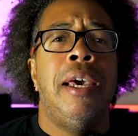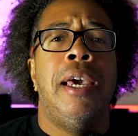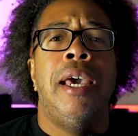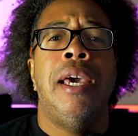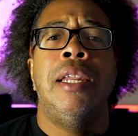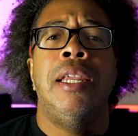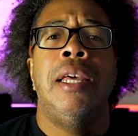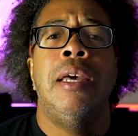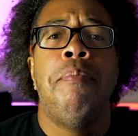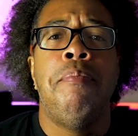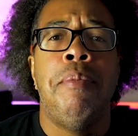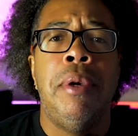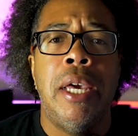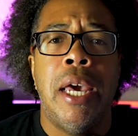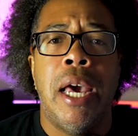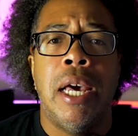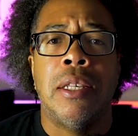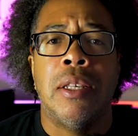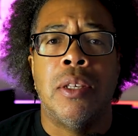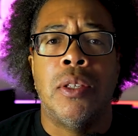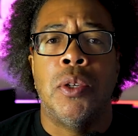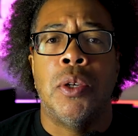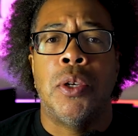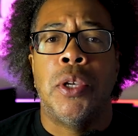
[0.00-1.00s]
And then me
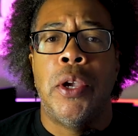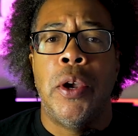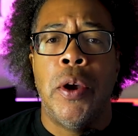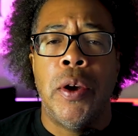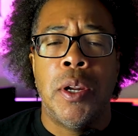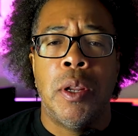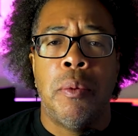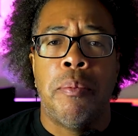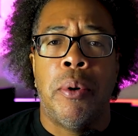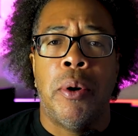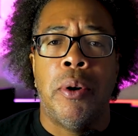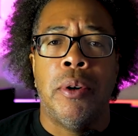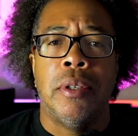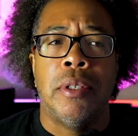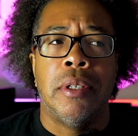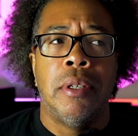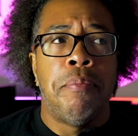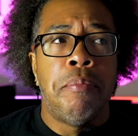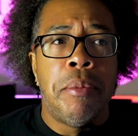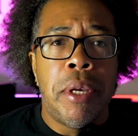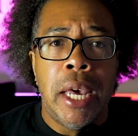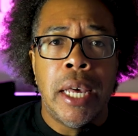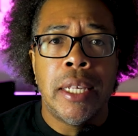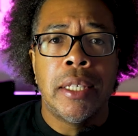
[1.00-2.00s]
as a security
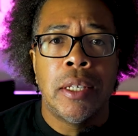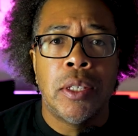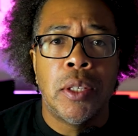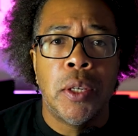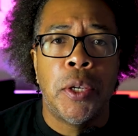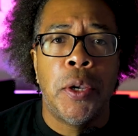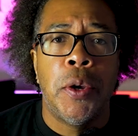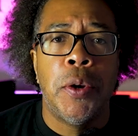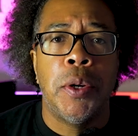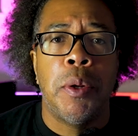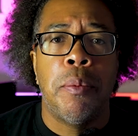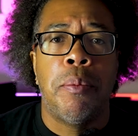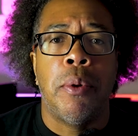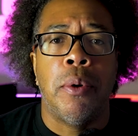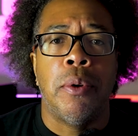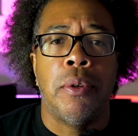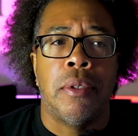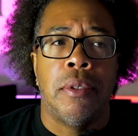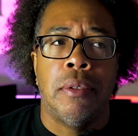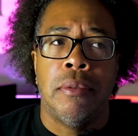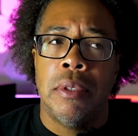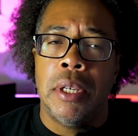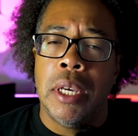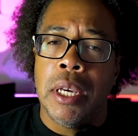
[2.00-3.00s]
person, me as a security
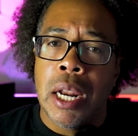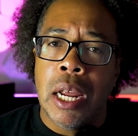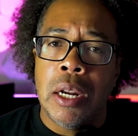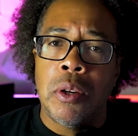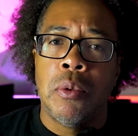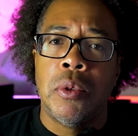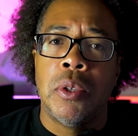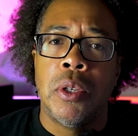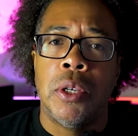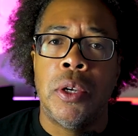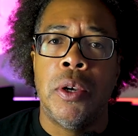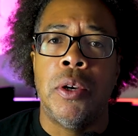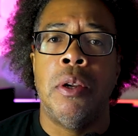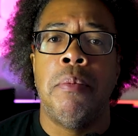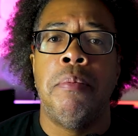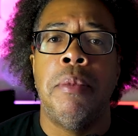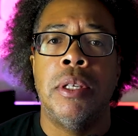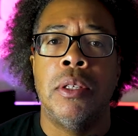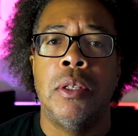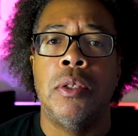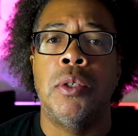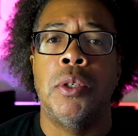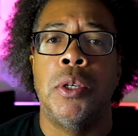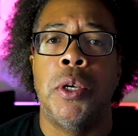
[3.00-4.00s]
person, again, I do security, me
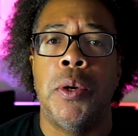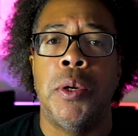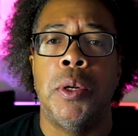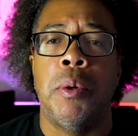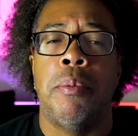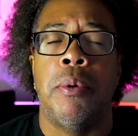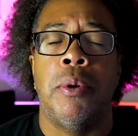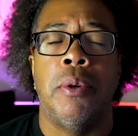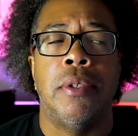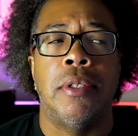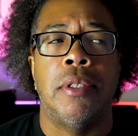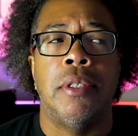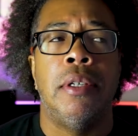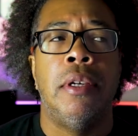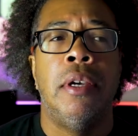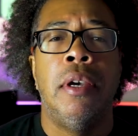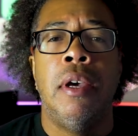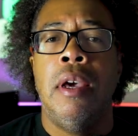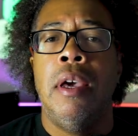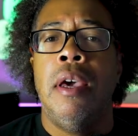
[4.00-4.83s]
as a security person.